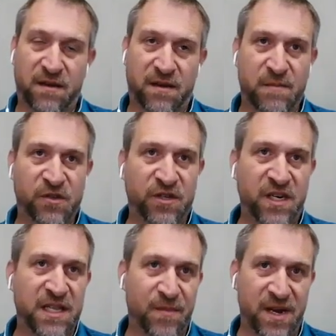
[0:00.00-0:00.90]
a
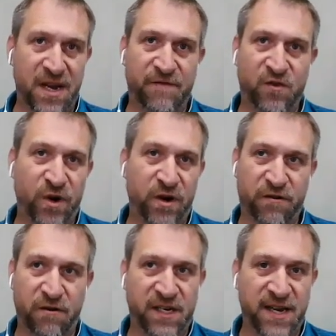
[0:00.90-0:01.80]
machine that might have 20 or
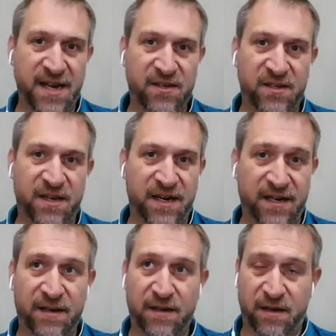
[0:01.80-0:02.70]
30 axes on it,
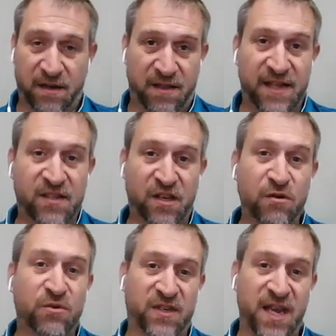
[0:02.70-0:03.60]
that's a
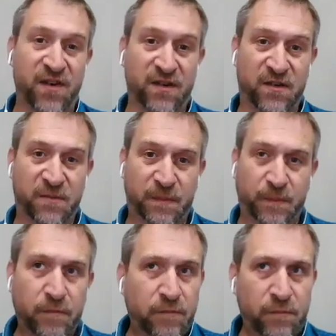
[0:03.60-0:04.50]
huge savings.
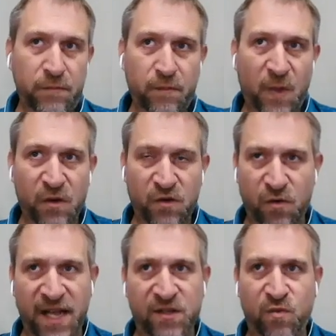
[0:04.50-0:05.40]
So
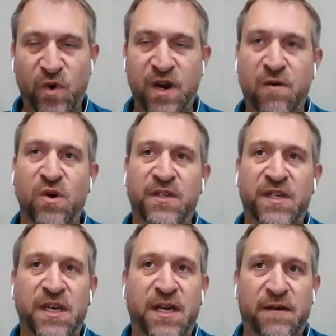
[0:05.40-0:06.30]
that's where we're
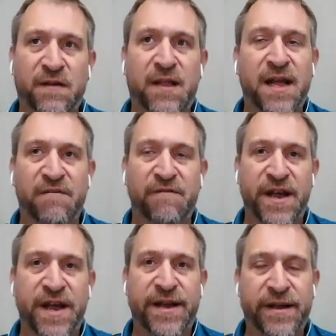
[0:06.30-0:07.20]
seeing a lot of
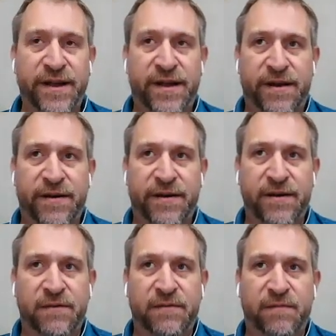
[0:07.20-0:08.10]
that
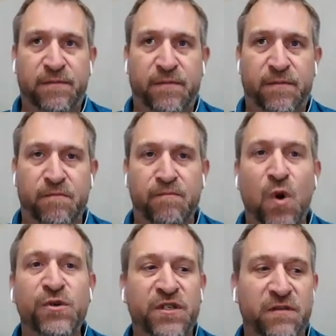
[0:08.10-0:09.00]

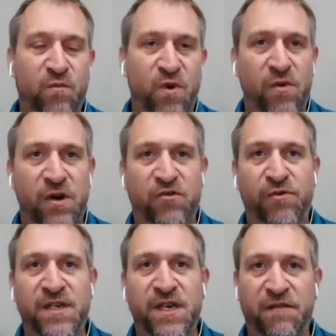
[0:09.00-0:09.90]
motion where we're
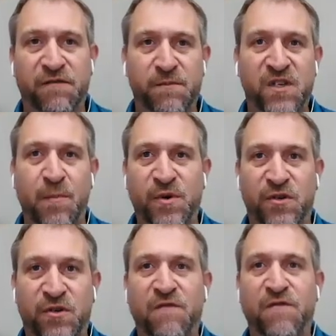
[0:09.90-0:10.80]
transitioning from steppers to
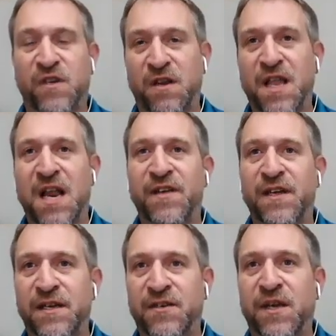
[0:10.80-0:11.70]
servos. It's a lot of it
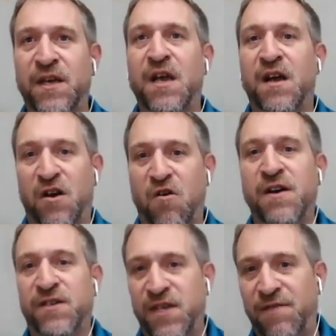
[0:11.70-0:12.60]
is a
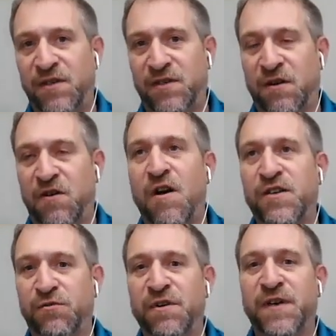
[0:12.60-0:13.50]
cost savings, a
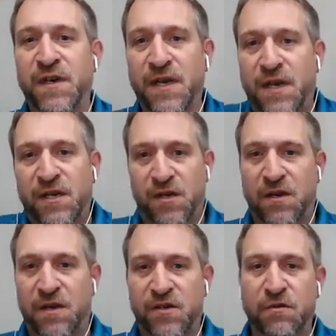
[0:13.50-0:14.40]
cost-driven
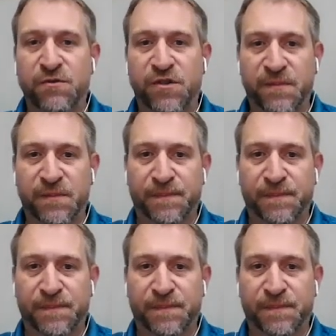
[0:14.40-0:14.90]
solution.